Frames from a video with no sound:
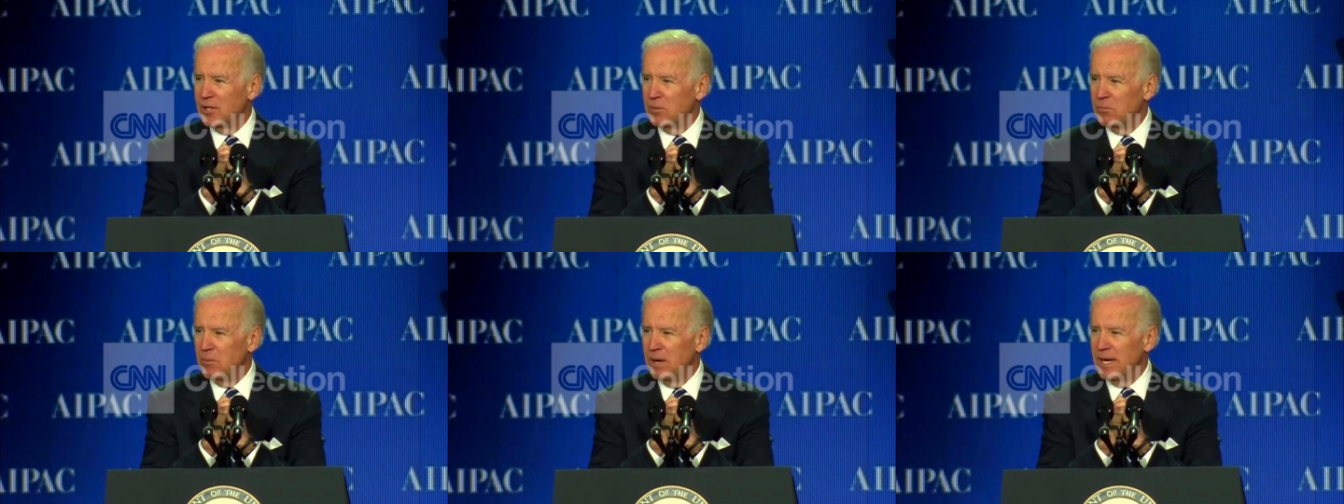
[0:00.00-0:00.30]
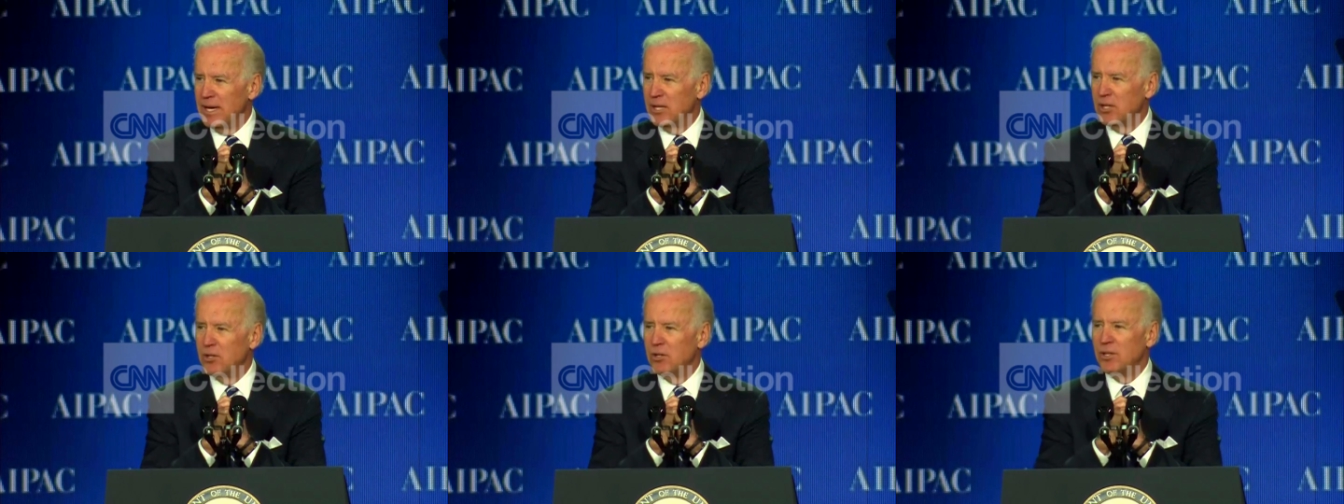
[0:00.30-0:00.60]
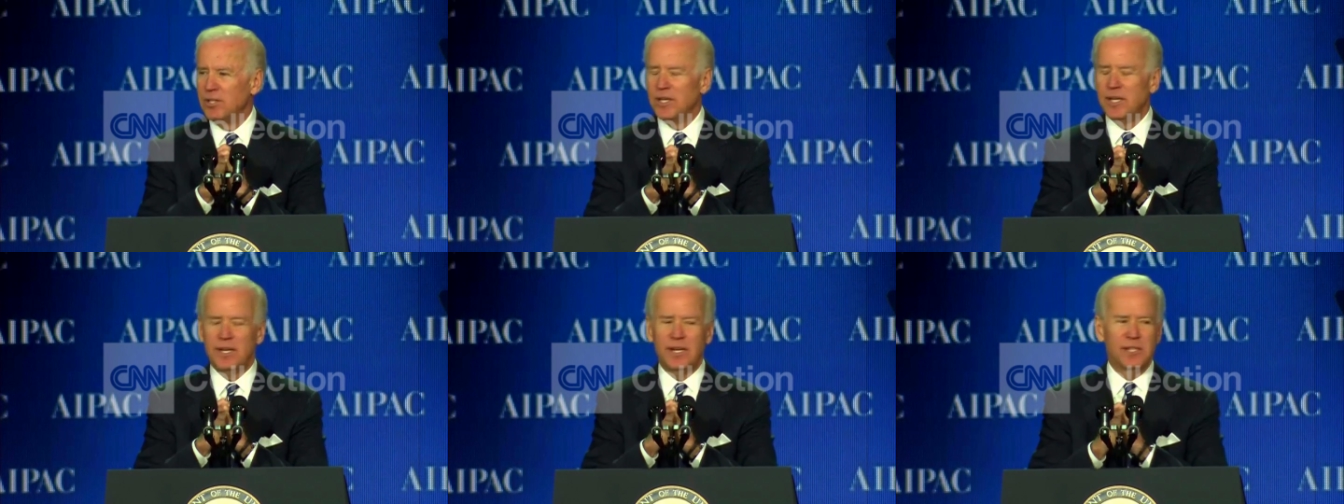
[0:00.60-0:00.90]
to make
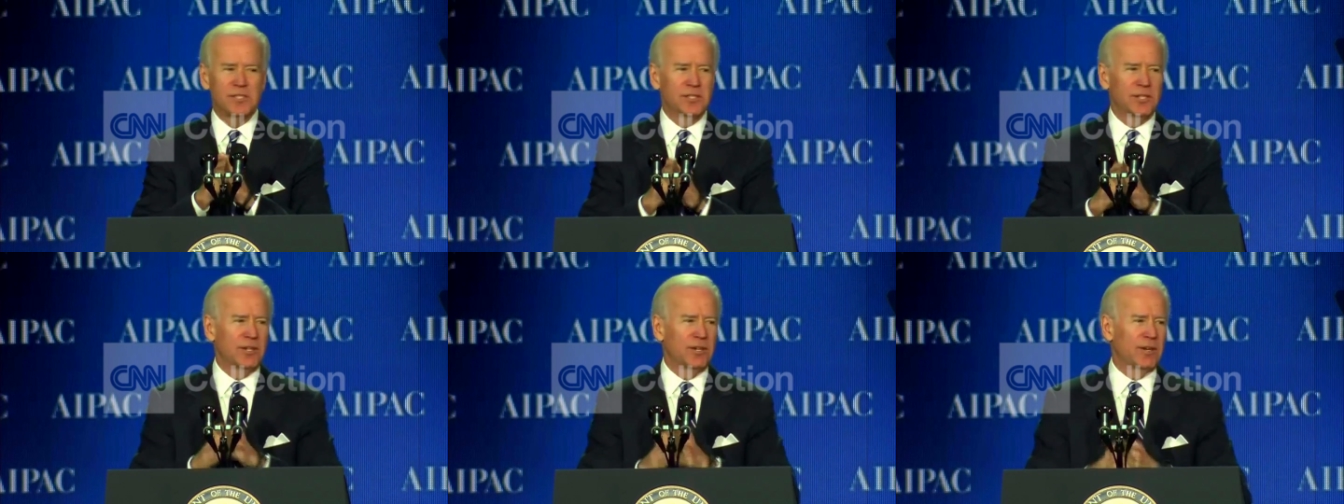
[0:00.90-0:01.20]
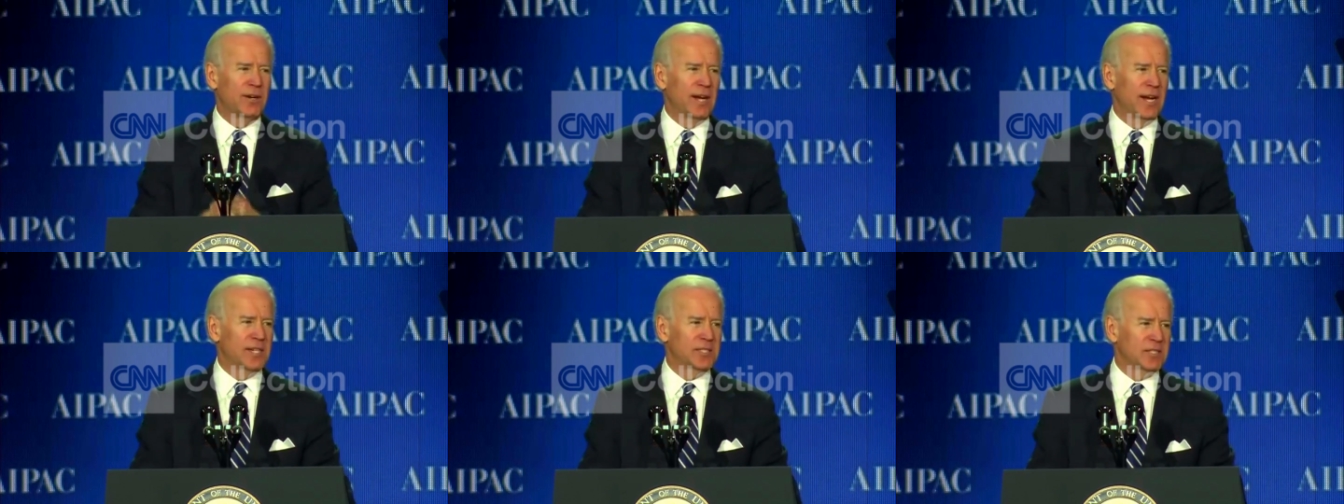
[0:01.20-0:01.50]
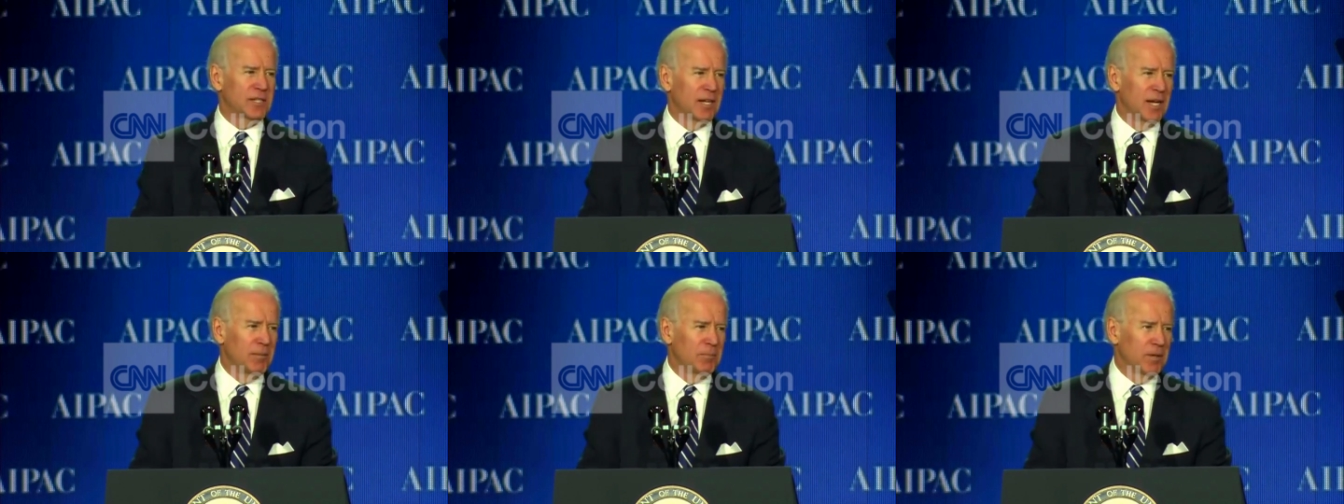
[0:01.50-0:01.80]
good on its
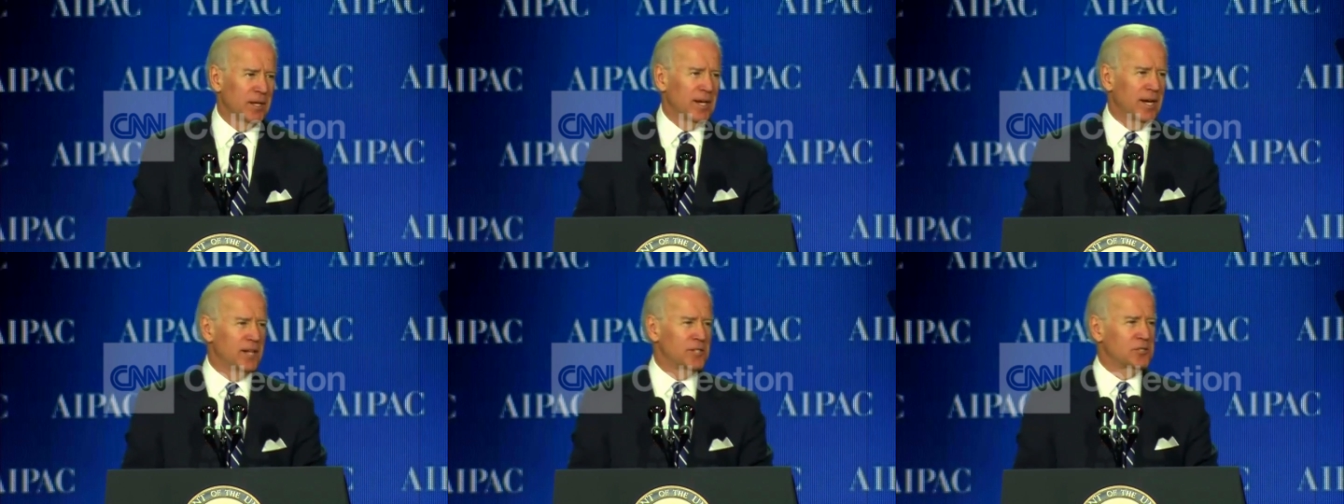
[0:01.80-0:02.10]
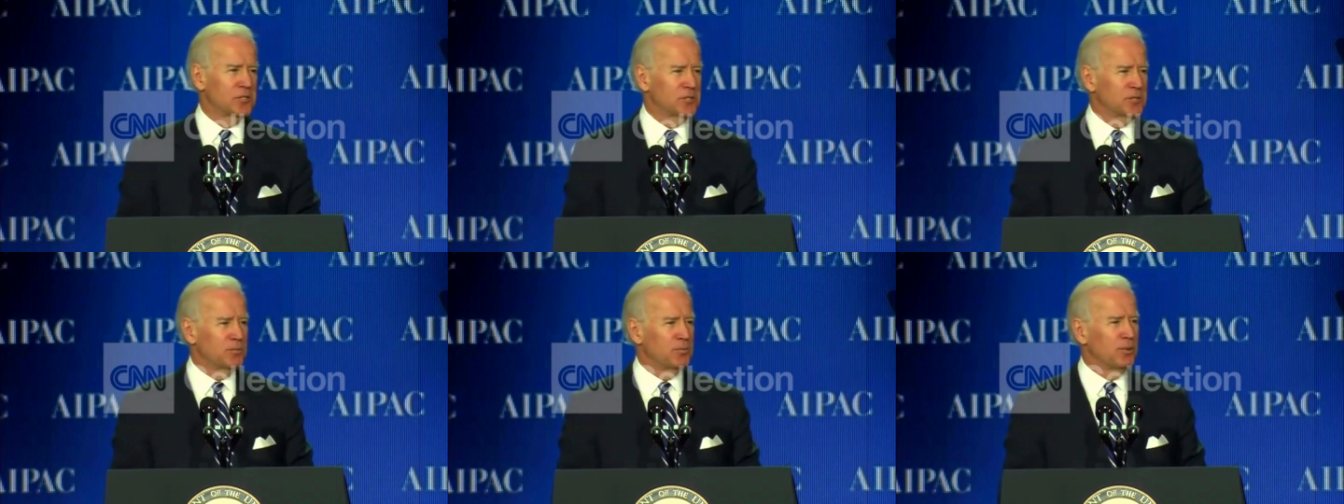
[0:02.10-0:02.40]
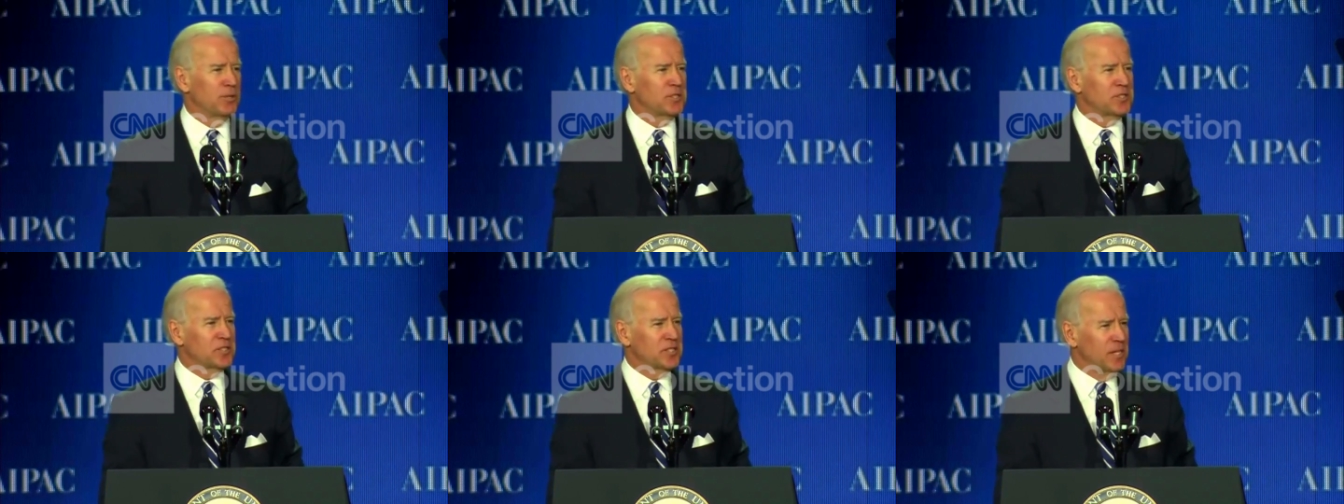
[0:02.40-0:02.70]
international obligations.
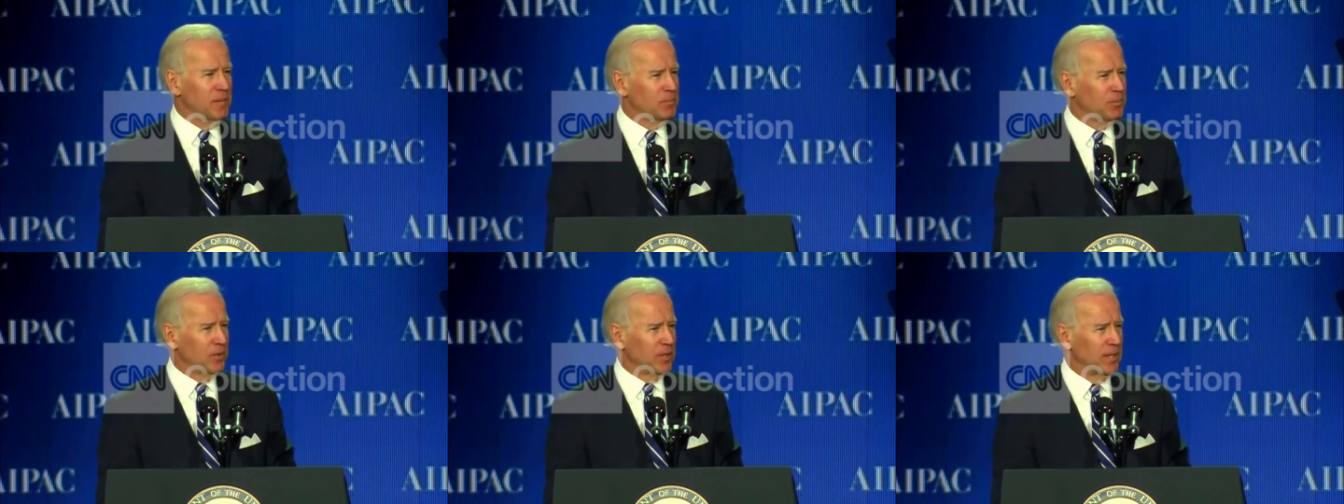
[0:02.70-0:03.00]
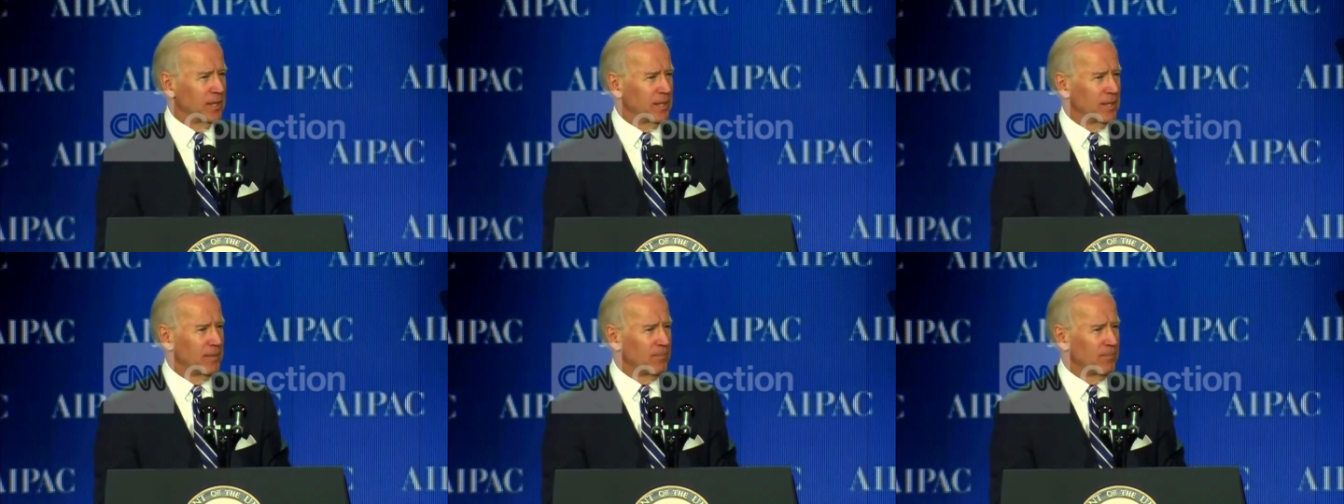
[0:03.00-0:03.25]
Put simply,